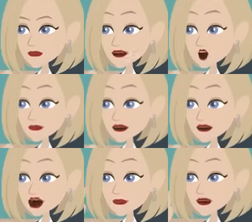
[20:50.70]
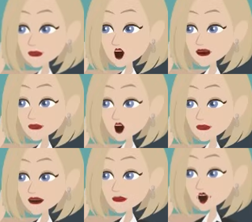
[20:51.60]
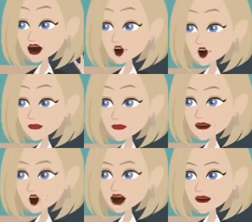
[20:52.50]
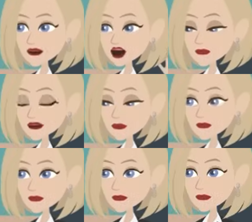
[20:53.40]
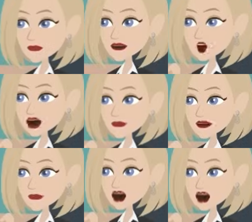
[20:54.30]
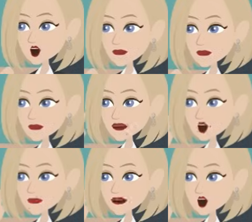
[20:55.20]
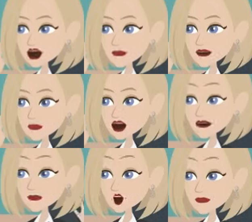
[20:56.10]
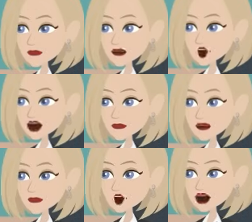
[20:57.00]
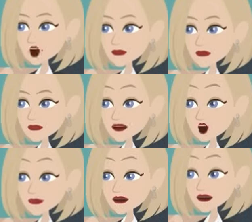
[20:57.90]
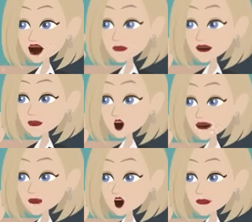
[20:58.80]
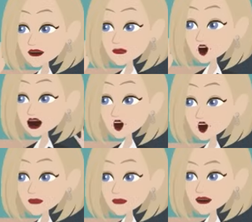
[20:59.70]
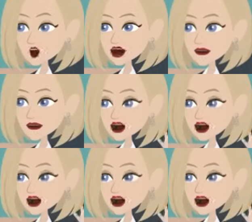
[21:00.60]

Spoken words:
Writing a few sentences, speaking them aloud, and testing yourself with mini quizzes ensures that you are actively using verbs, not just learning rules.